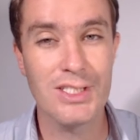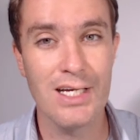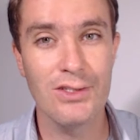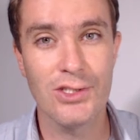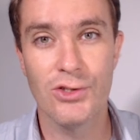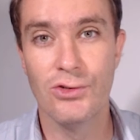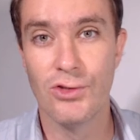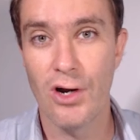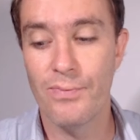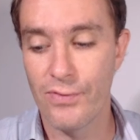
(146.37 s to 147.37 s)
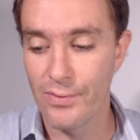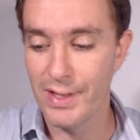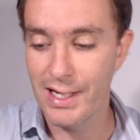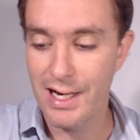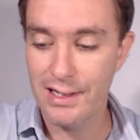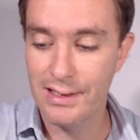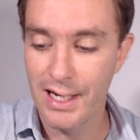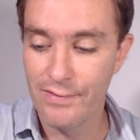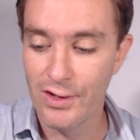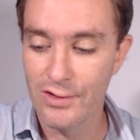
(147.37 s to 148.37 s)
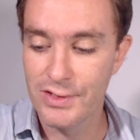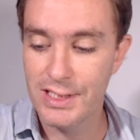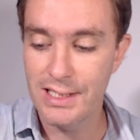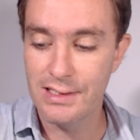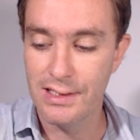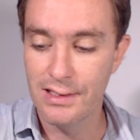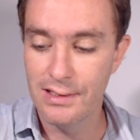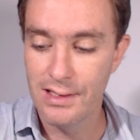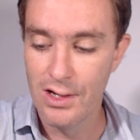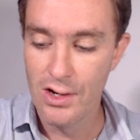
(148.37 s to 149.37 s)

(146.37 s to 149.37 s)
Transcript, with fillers: sales could drop from the current level of 60